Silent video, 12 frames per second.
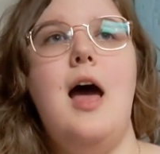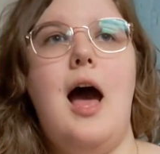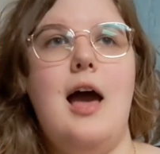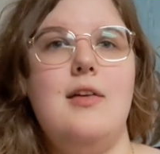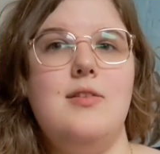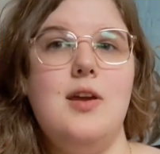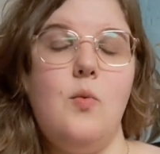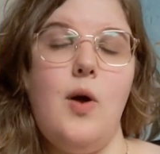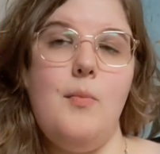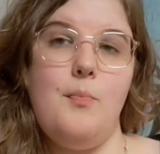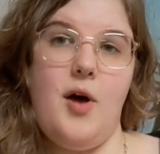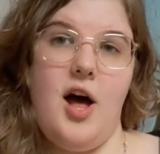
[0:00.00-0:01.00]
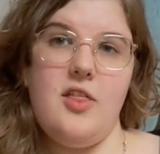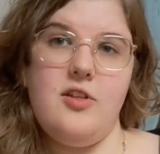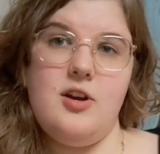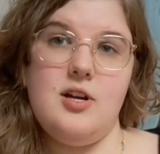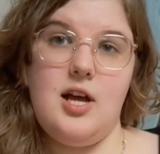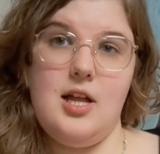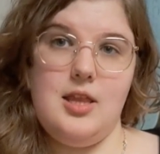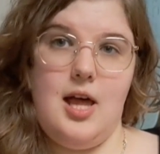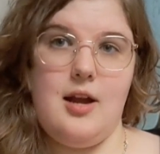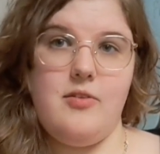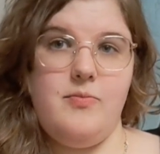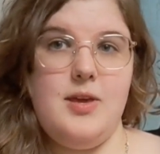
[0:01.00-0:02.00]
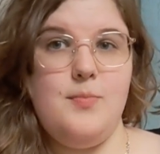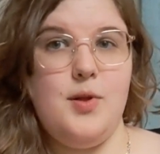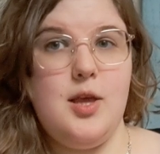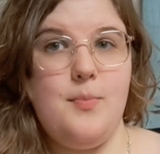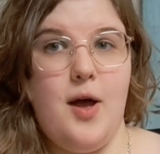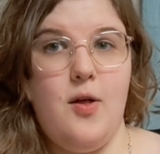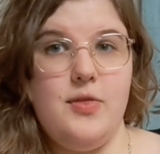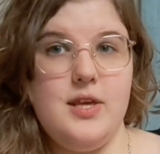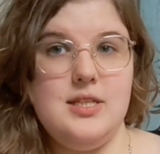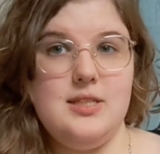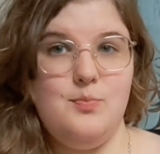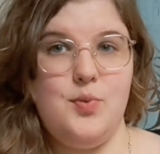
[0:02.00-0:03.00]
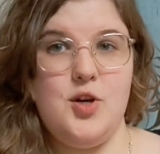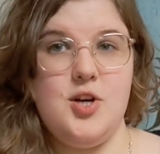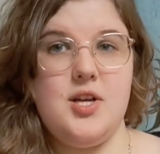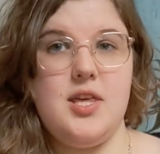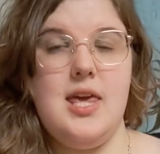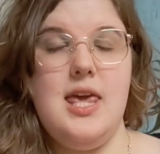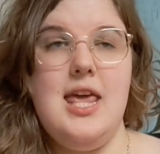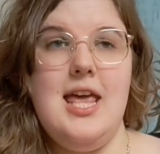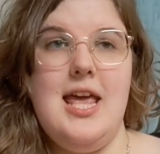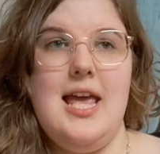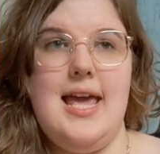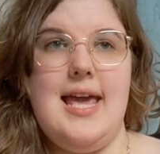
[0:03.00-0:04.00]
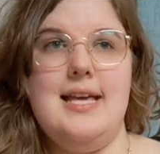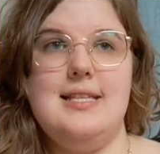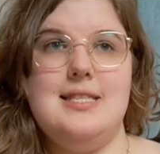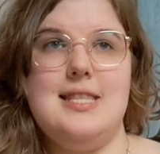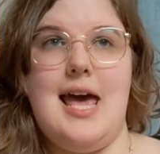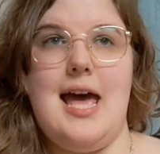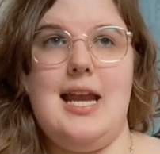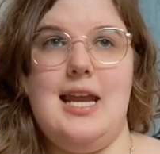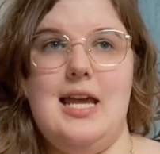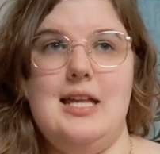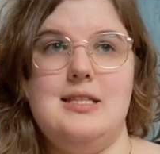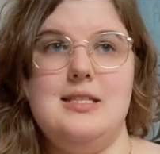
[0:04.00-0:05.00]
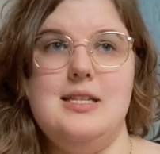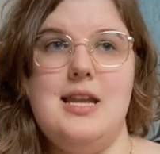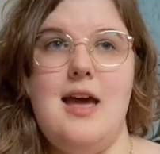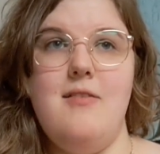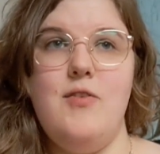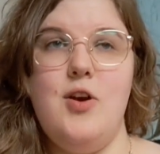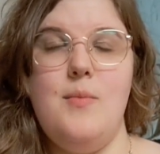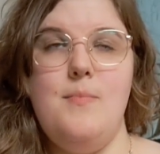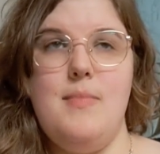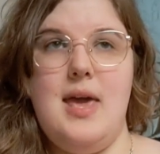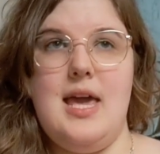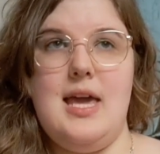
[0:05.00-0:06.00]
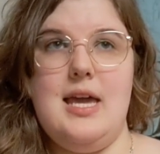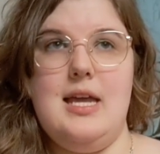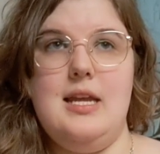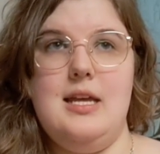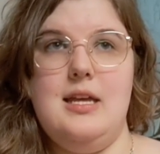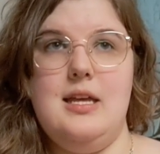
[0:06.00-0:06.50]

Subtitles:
I think what bothered a lot of people about this book is that it's never made,